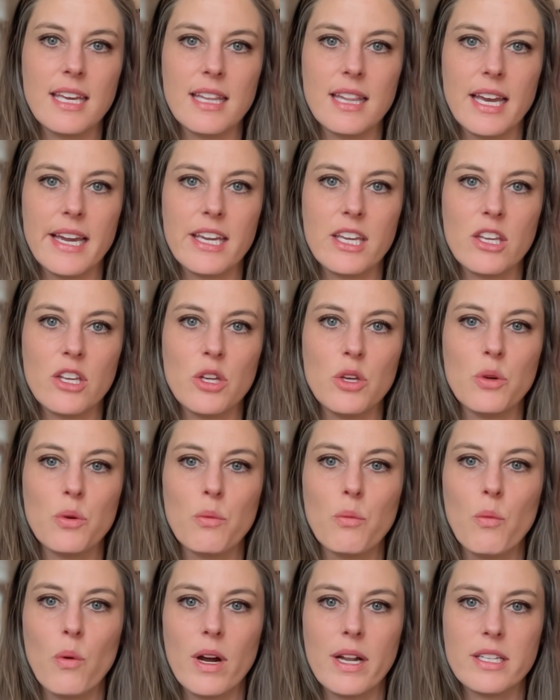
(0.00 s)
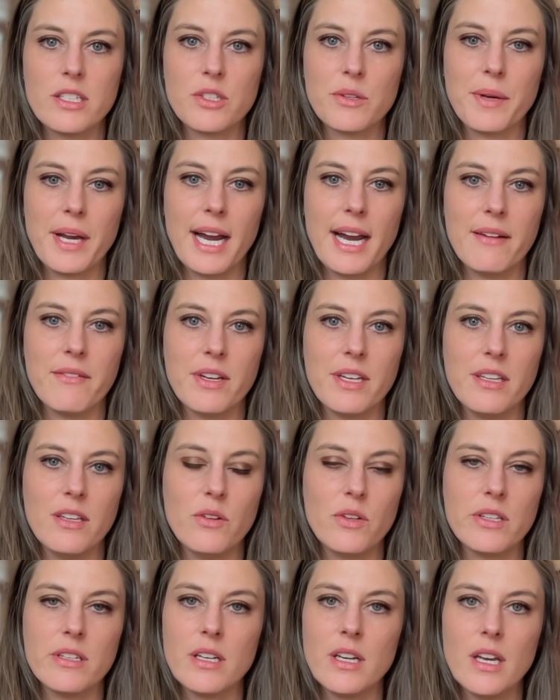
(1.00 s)
like you want to have it. You
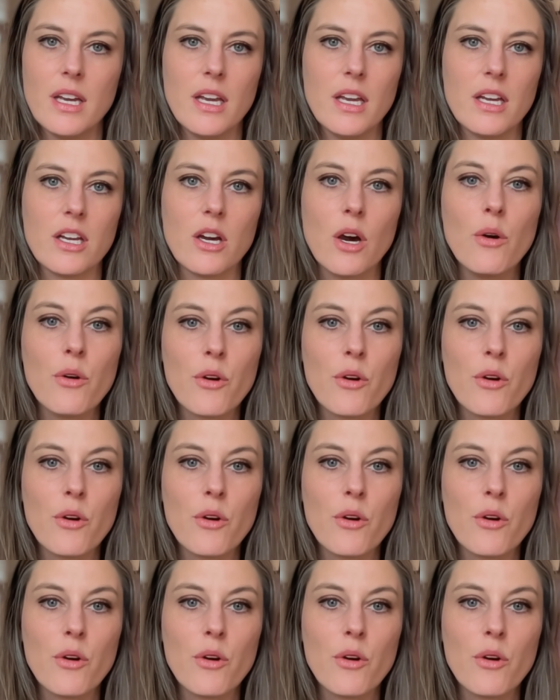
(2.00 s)
could go